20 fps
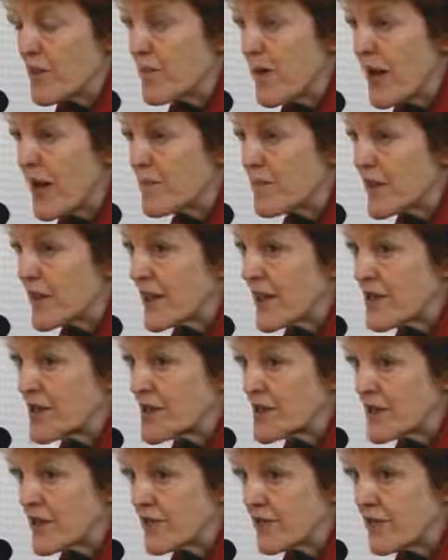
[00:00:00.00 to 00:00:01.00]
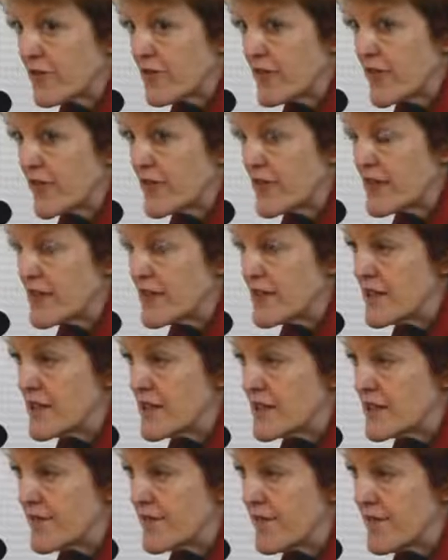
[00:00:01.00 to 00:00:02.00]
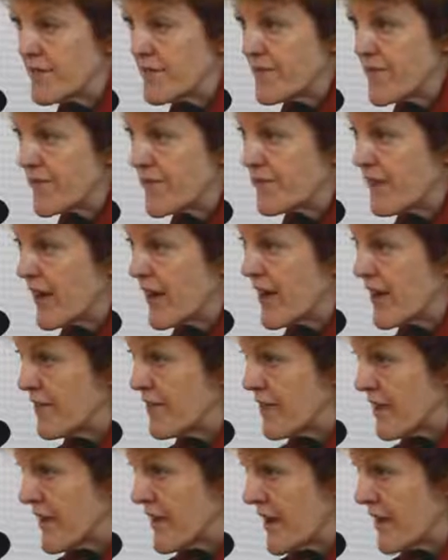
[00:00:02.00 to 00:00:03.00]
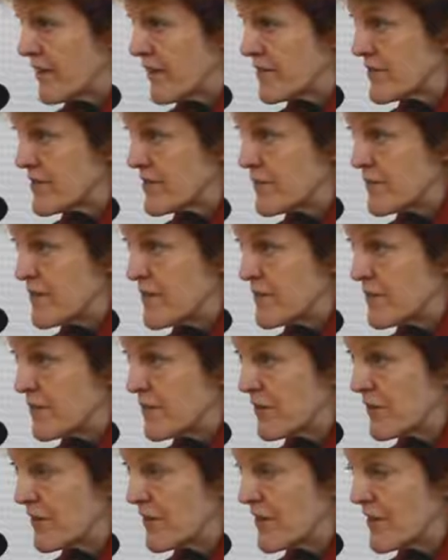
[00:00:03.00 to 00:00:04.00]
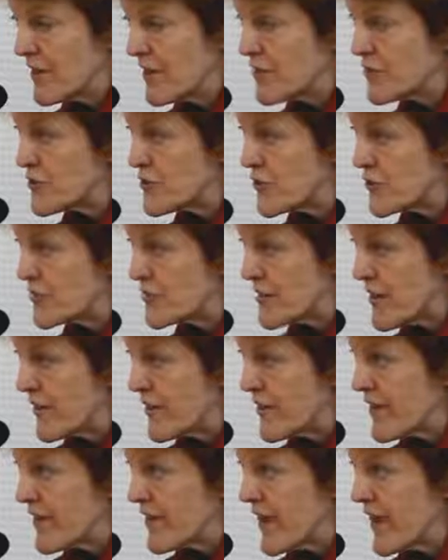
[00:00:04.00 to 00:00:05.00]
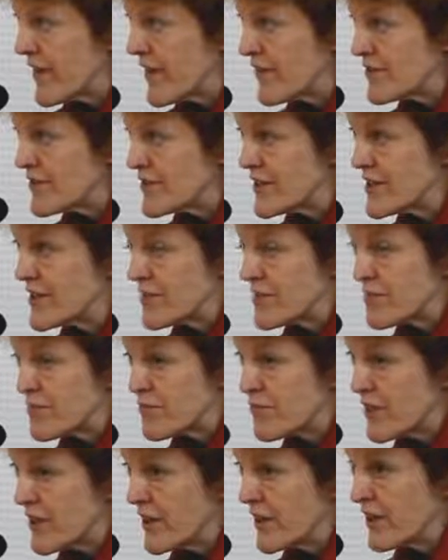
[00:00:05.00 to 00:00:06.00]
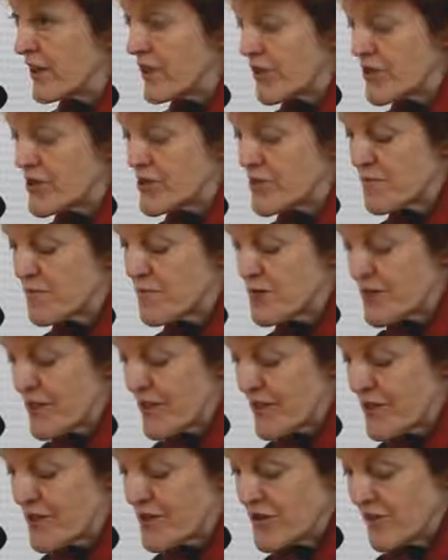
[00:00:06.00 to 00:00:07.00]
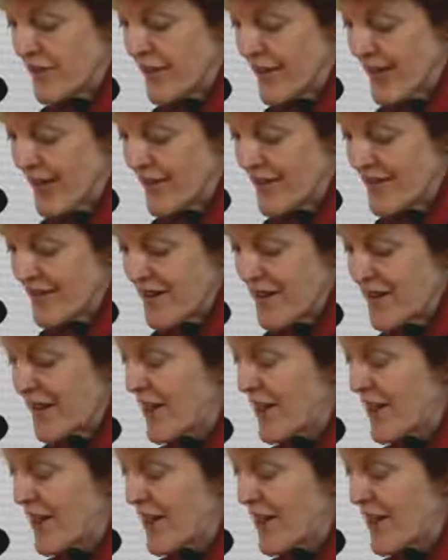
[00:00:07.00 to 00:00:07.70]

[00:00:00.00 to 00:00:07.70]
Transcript: The population of Greenland is 55,000 people, so 7,000 is a pretty large percentage of that.